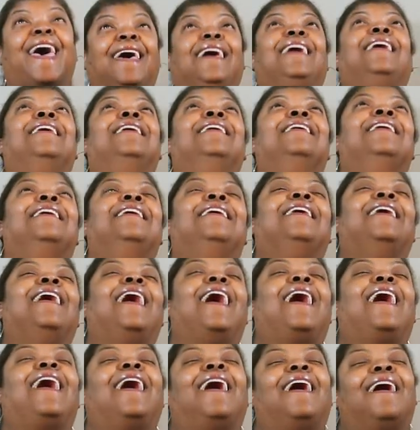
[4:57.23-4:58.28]

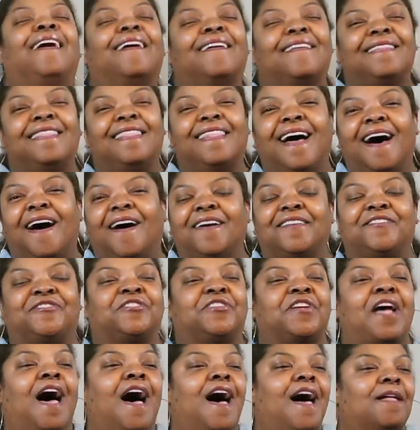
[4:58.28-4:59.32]
Oh, Lord.
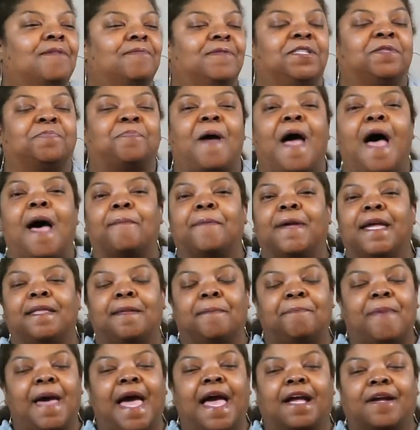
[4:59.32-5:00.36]
Shaun was probably
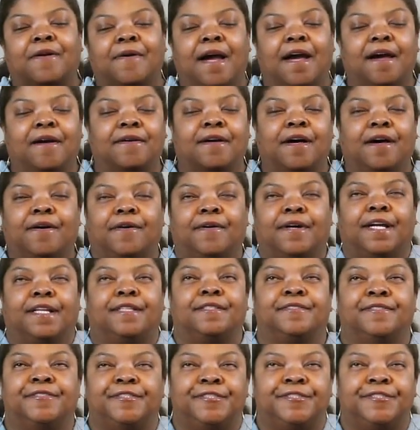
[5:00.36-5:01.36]
in the background going,